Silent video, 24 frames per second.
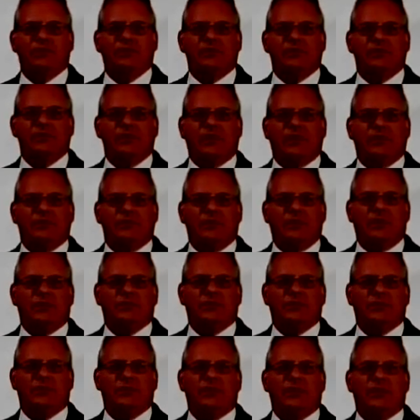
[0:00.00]
which is the state's
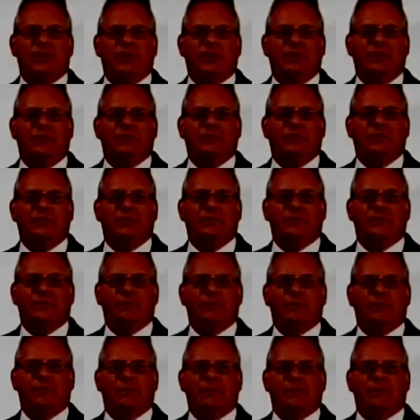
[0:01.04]
largest city;
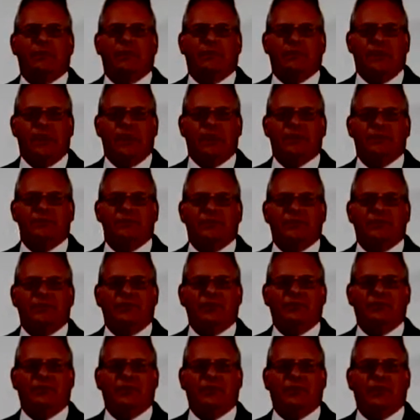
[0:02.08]

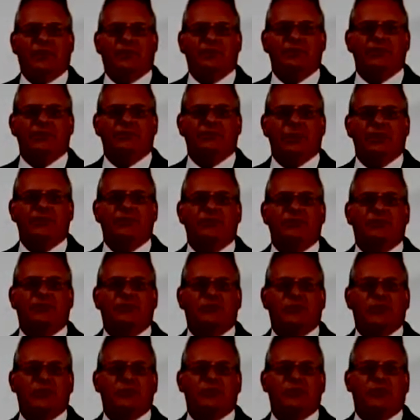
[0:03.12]
Nashville, the largest metro
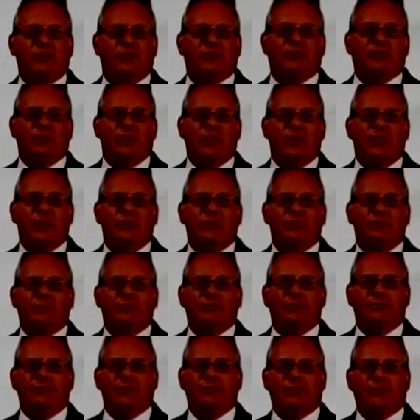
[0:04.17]
region overall;
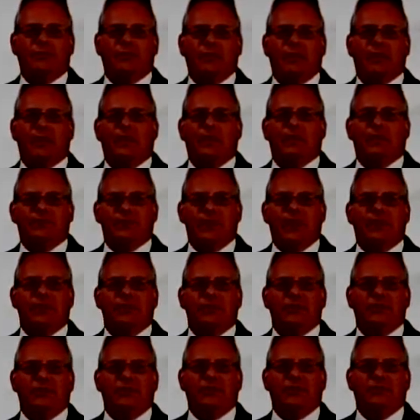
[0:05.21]

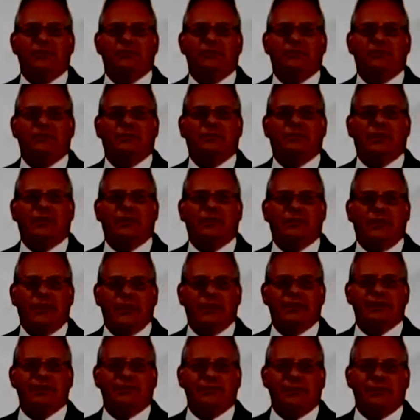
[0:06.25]
Chattanooga; and
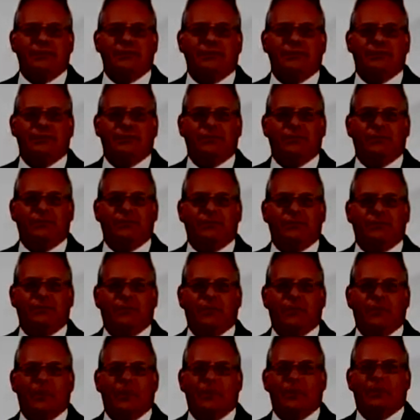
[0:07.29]
Knoxville.
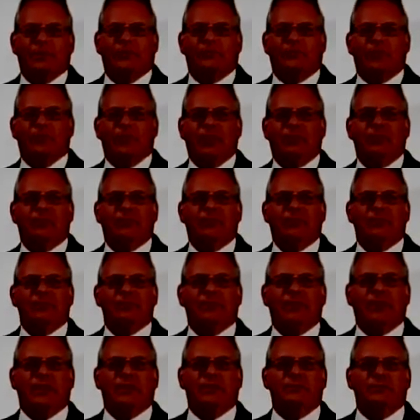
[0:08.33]
The remainder of the
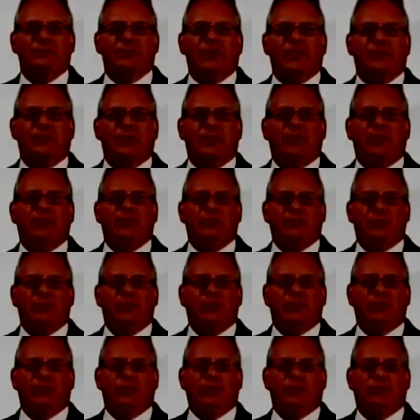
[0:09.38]
state is primarily
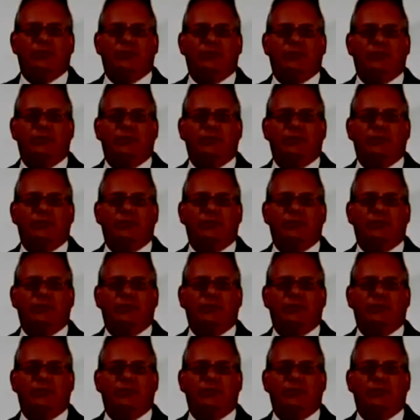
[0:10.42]
rural.